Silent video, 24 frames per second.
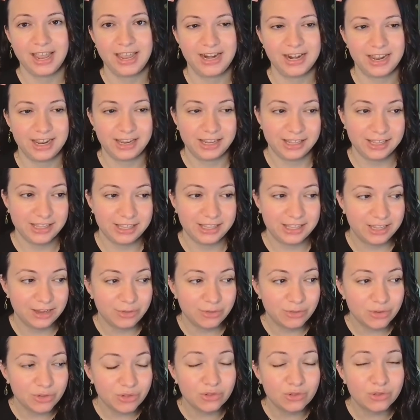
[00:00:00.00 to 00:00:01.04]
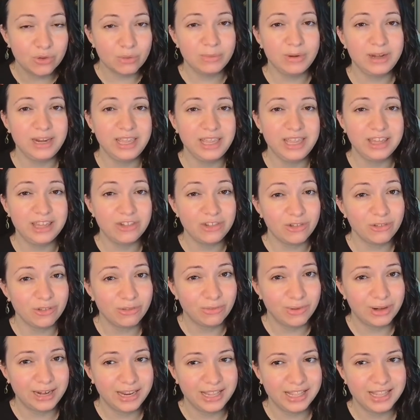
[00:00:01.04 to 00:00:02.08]
and there were so many
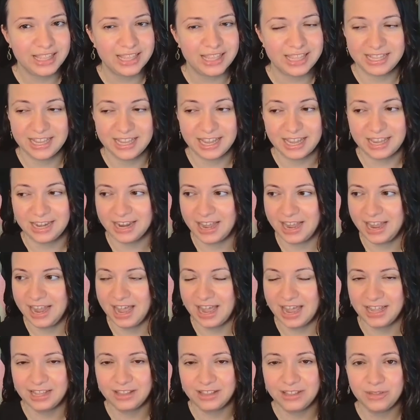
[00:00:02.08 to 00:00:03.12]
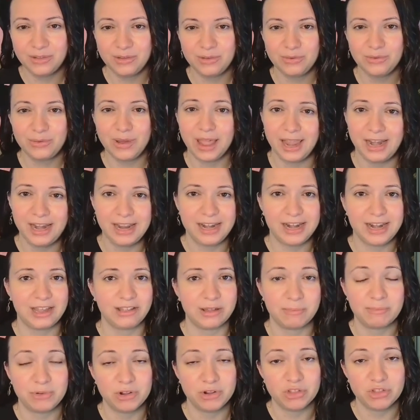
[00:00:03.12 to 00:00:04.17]
issues with it that I had to edit
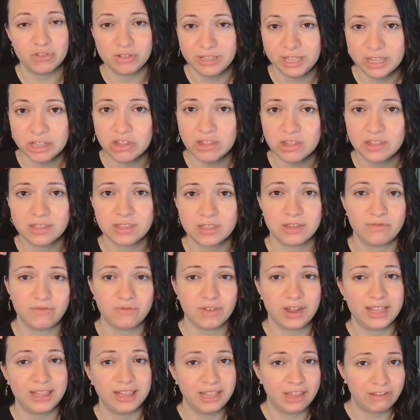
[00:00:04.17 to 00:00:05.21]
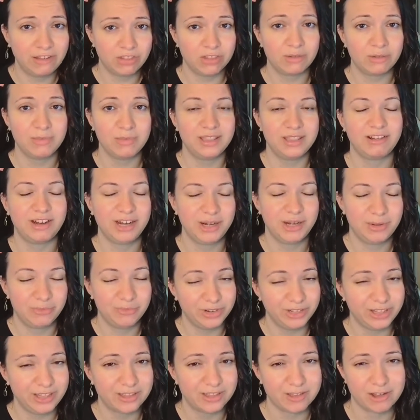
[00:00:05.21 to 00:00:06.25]
out a bunch of glitches. If I left some in there,
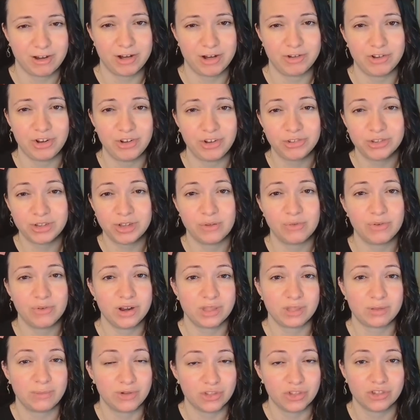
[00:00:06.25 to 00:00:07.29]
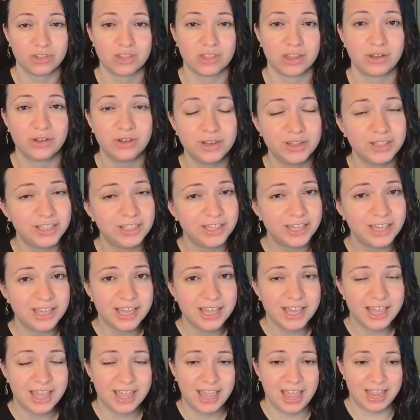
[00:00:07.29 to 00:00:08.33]
I'm really sorry. I tried to cover as much as I could,
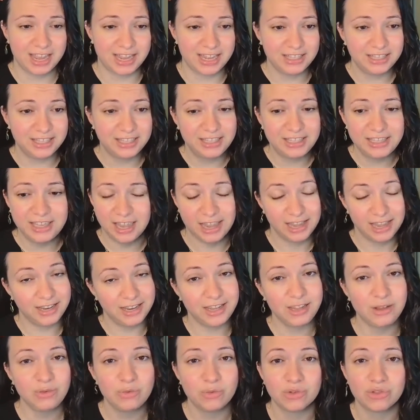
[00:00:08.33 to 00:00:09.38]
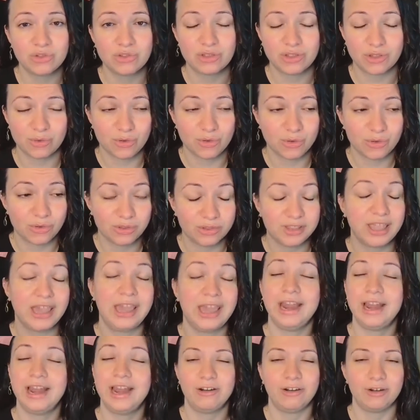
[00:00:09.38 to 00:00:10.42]
and the ending was
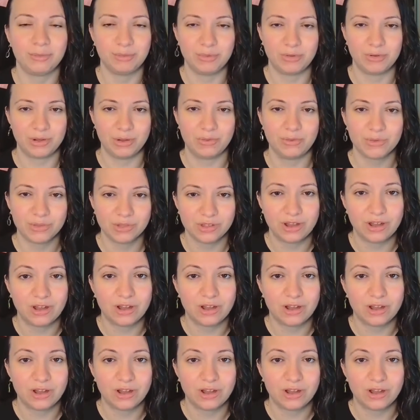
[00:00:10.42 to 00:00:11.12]
terrible. It was